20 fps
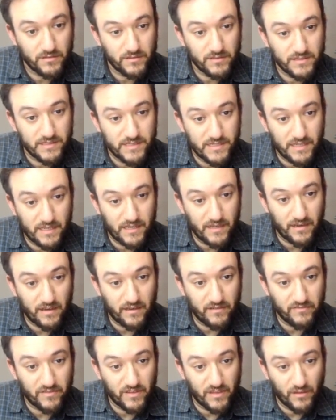t
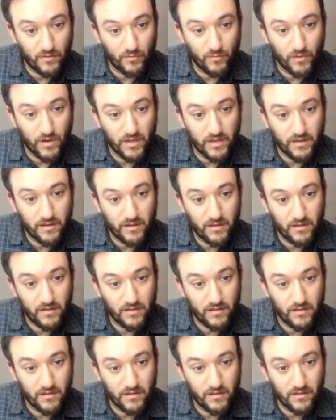of e1.
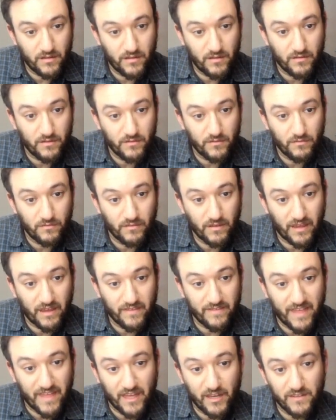Okay,
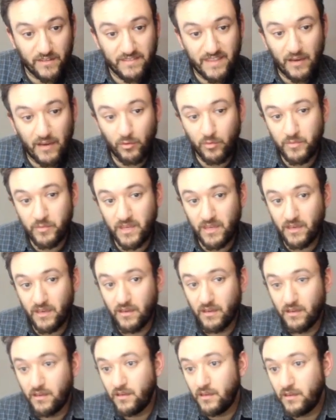that will be
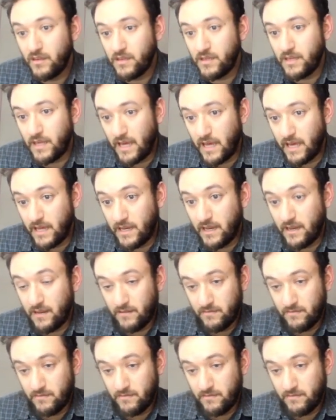a